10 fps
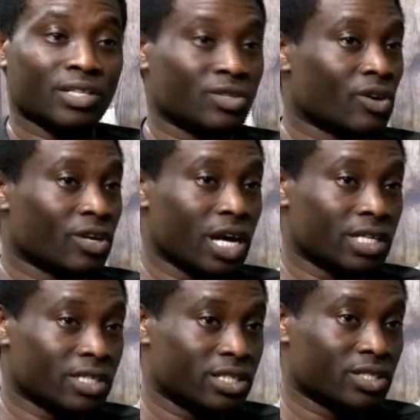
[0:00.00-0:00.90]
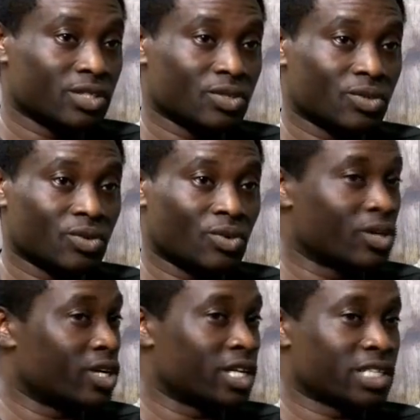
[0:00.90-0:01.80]
As young Nigerians
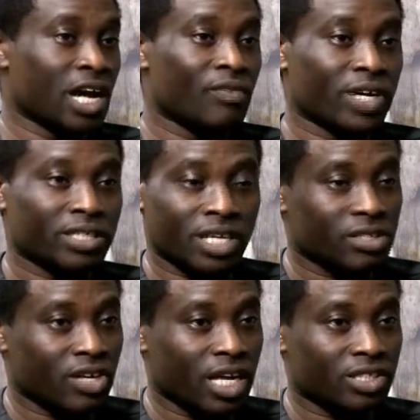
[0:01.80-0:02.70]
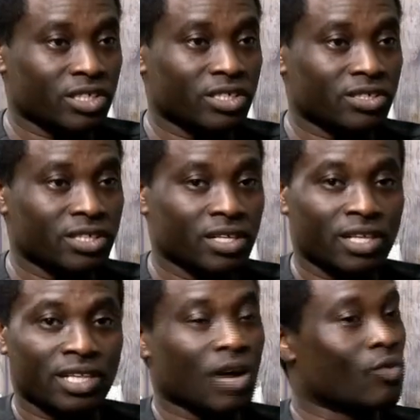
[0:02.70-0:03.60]
or as average age Nigerians,
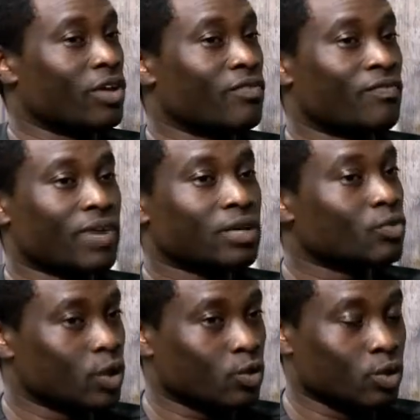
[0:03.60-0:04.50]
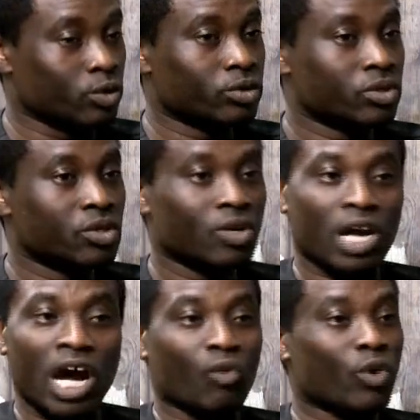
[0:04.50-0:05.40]
that we felt we could
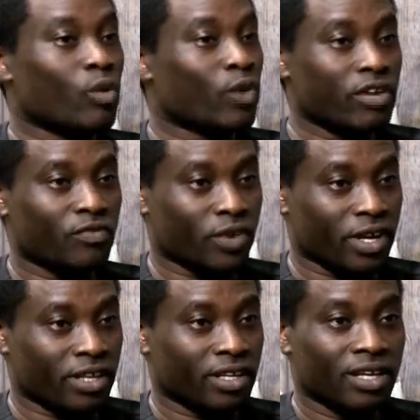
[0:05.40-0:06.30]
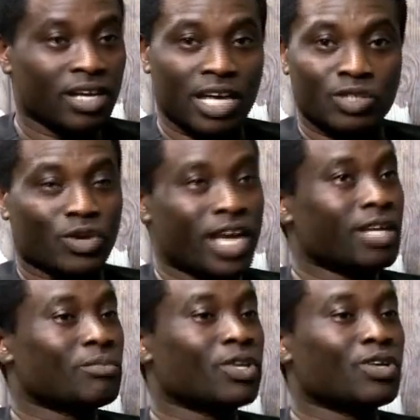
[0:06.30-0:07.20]
and we went for it. And so
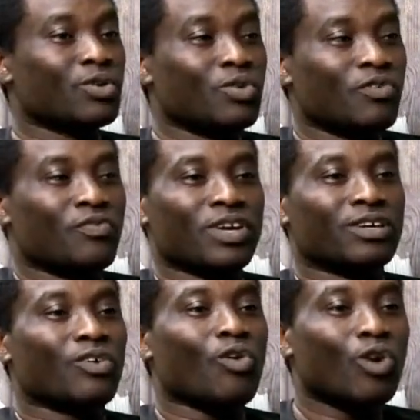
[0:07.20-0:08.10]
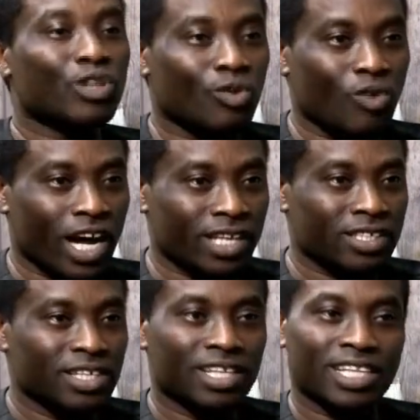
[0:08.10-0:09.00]
anybody who feel
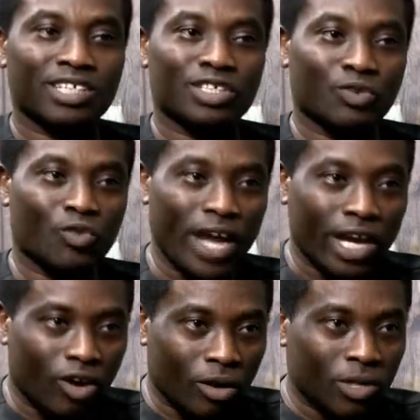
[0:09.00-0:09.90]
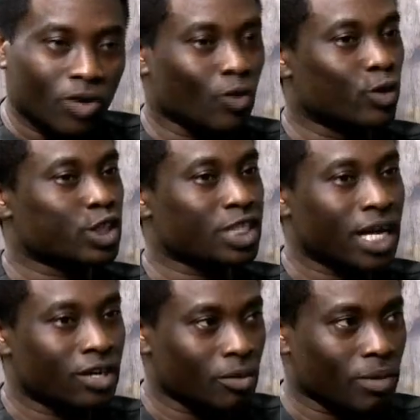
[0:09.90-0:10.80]
otherwise, then should wake up or
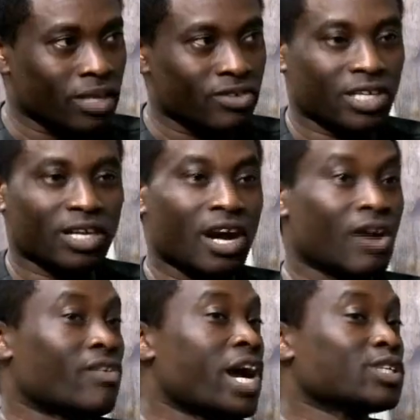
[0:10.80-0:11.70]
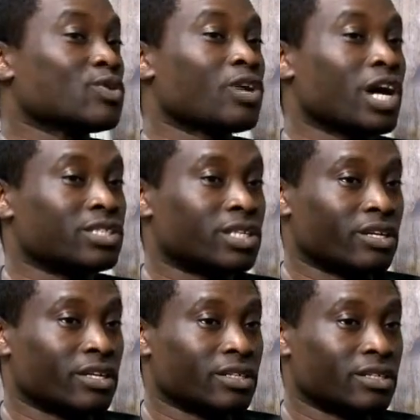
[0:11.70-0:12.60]
stand up and say, arise, O
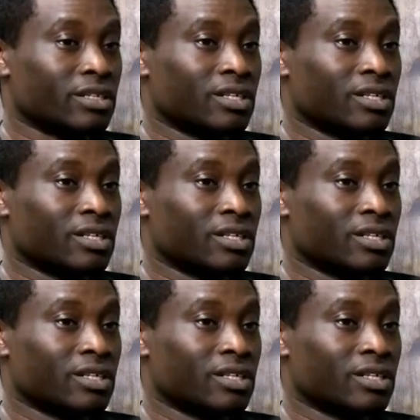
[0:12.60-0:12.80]
Nigeria.